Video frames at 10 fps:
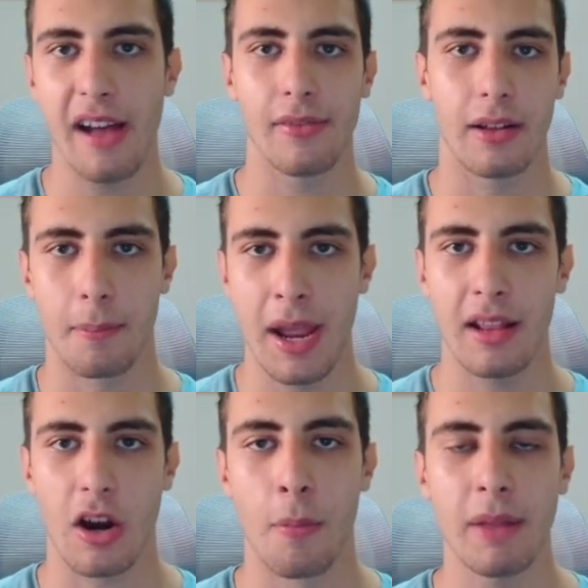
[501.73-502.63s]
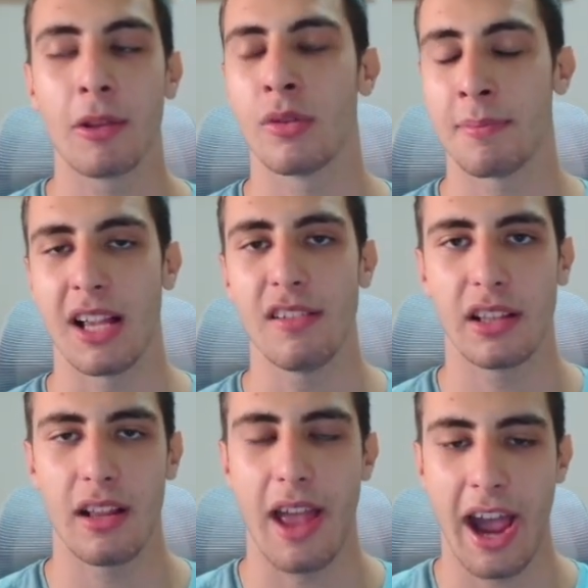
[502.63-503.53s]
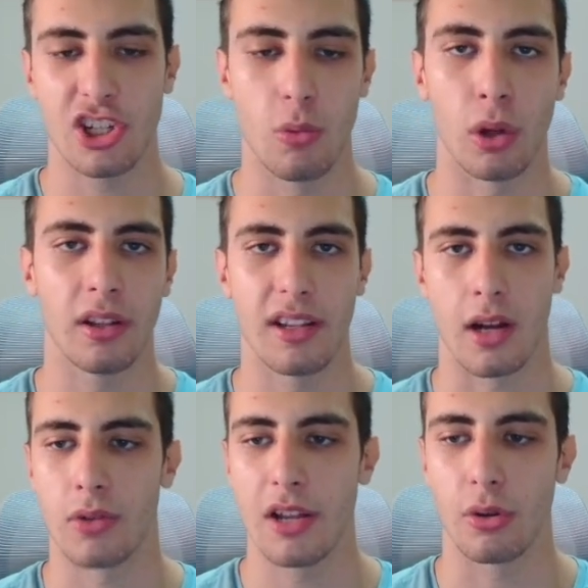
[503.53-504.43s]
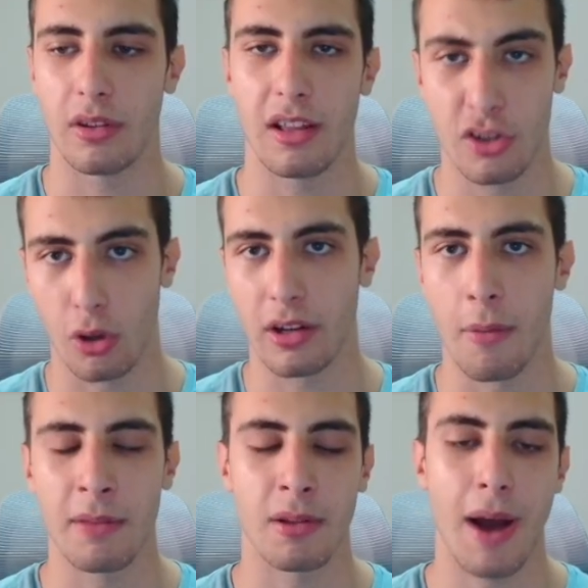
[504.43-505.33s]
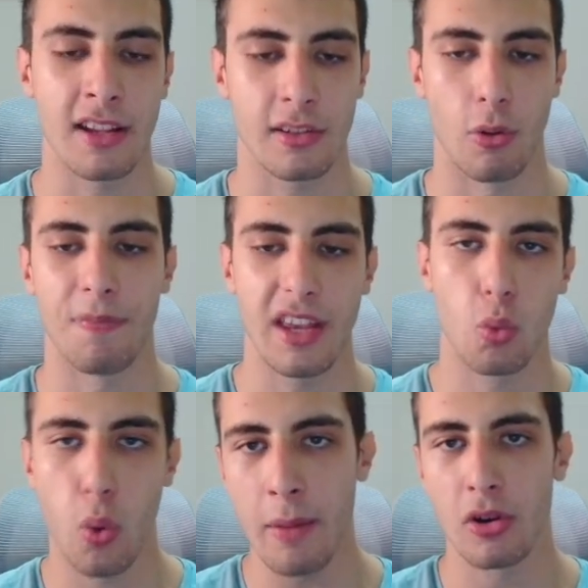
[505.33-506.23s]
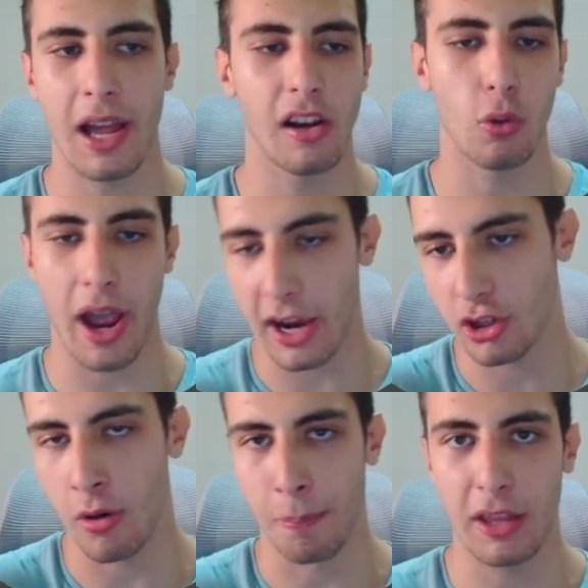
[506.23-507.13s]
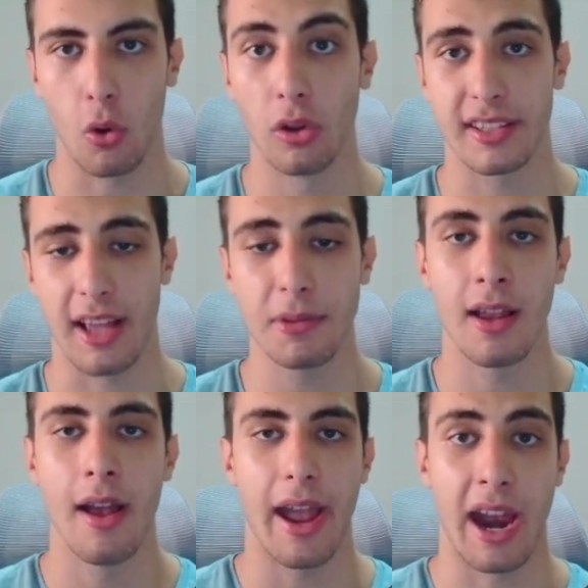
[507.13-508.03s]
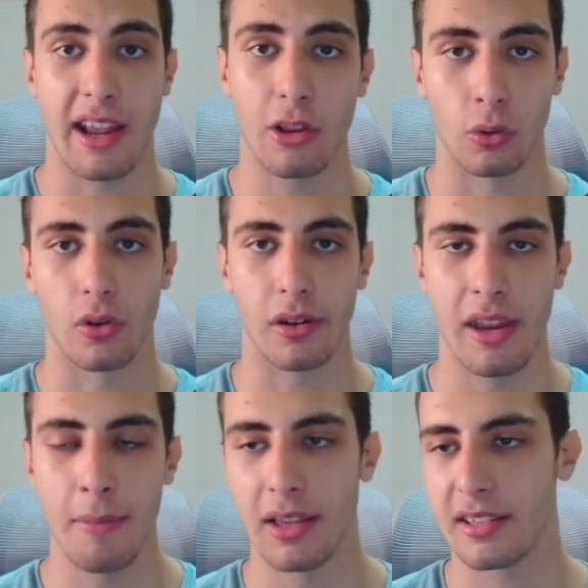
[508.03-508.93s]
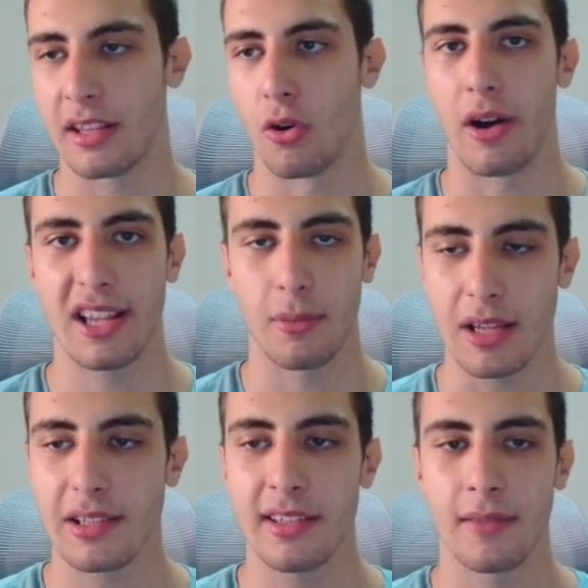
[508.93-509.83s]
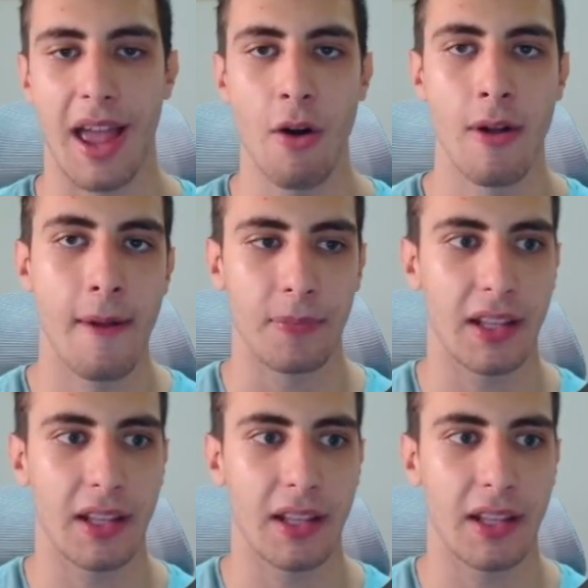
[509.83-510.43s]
have made a commitment on themselves that they actually want the discount, right? So it's called the commitment bias. So they're way more likely to actually complete all the steps and get onto your email list and your SMS list now